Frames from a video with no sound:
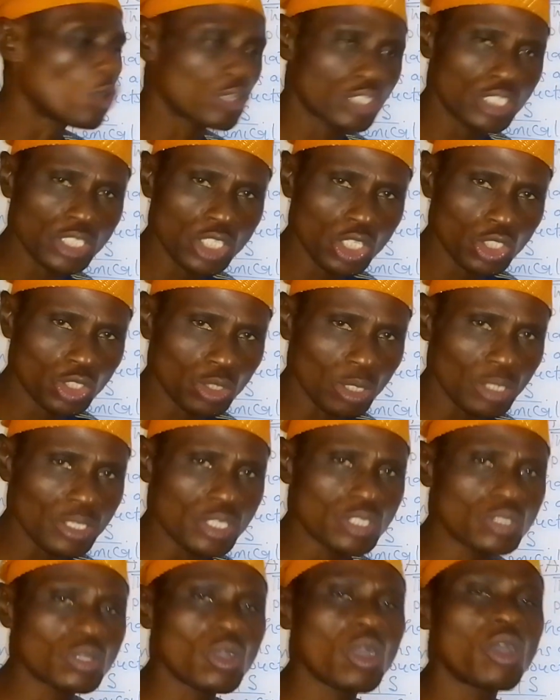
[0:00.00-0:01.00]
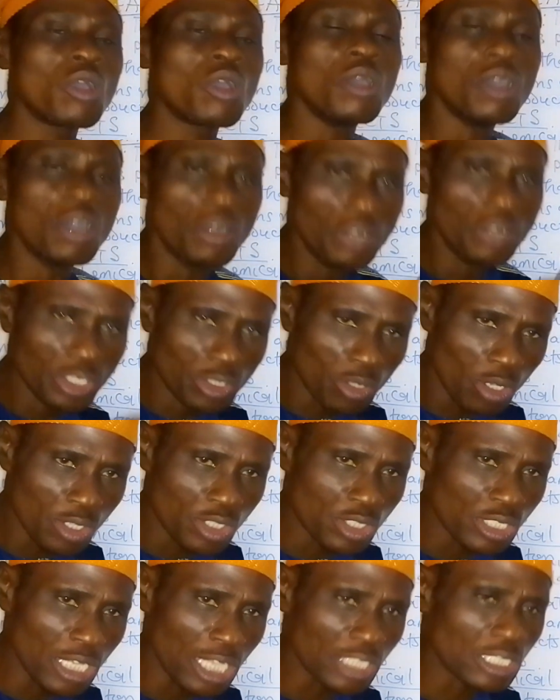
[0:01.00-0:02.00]
oxidation is called
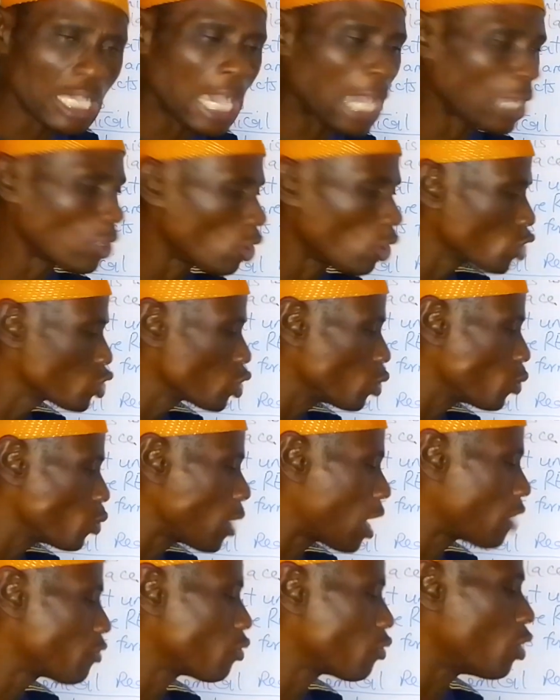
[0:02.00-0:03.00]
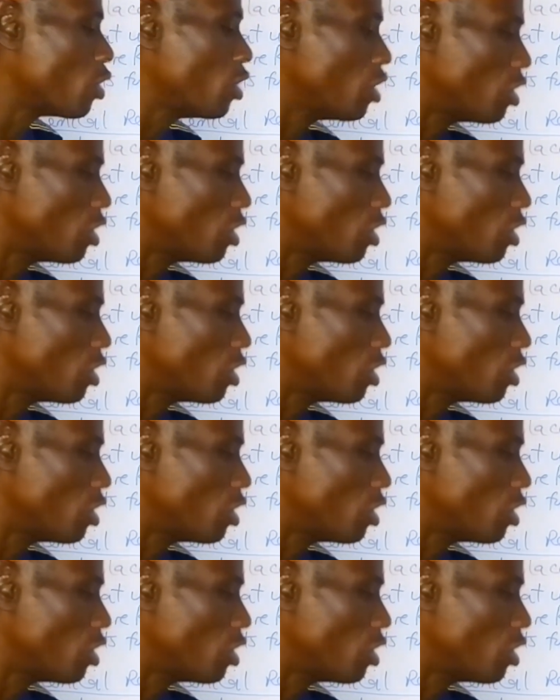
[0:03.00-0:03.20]
redox reaction. And also we have